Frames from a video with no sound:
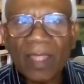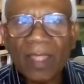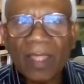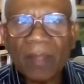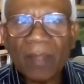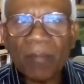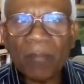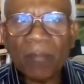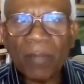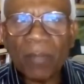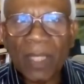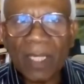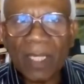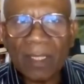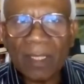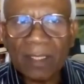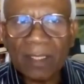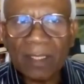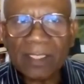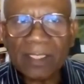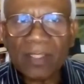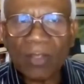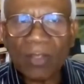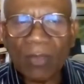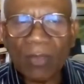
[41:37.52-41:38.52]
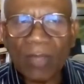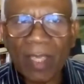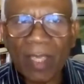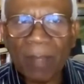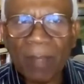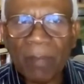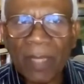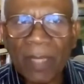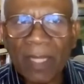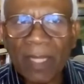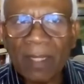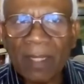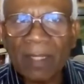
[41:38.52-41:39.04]
mils or
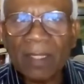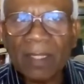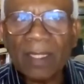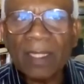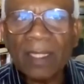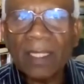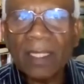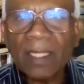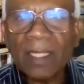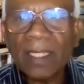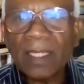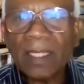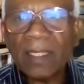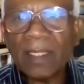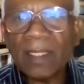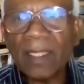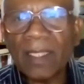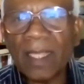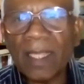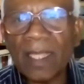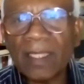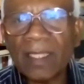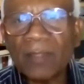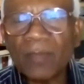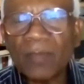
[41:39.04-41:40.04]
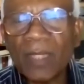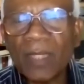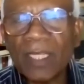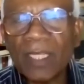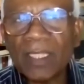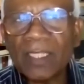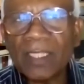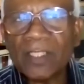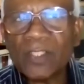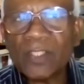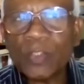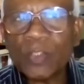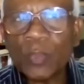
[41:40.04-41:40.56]
ml. The other one
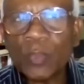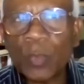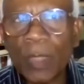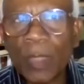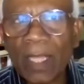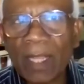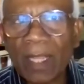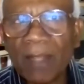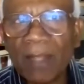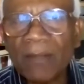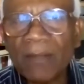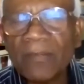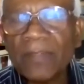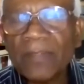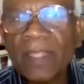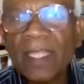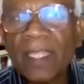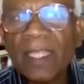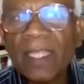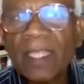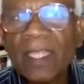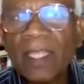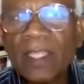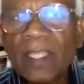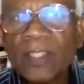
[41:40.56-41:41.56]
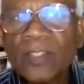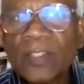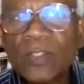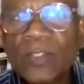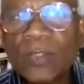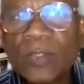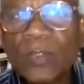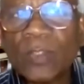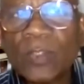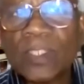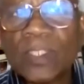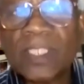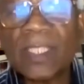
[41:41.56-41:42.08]
is 12.
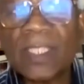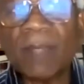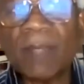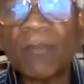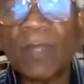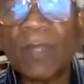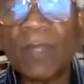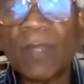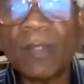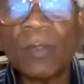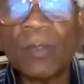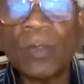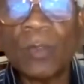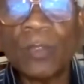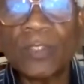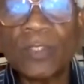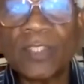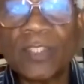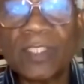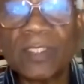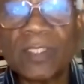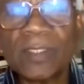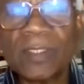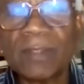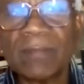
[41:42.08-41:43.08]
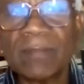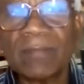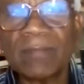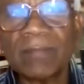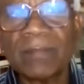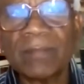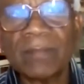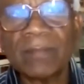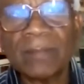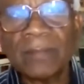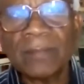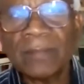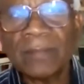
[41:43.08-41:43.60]
So someone who's
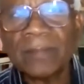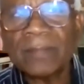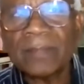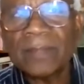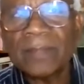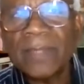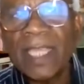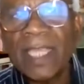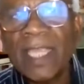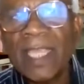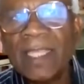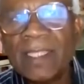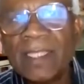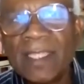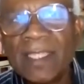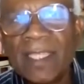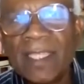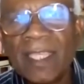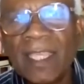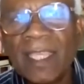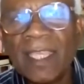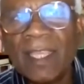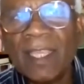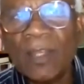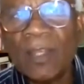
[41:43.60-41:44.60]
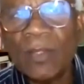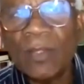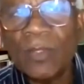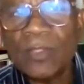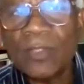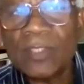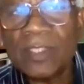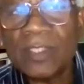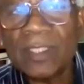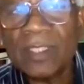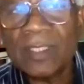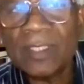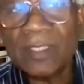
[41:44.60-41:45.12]
80
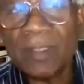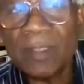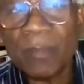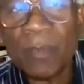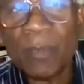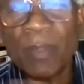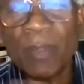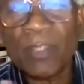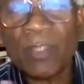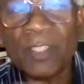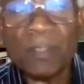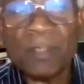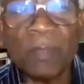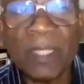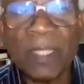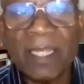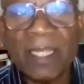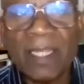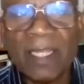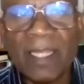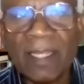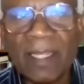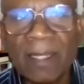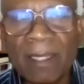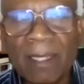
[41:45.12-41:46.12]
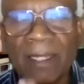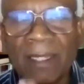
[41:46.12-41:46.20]
kilos approximately,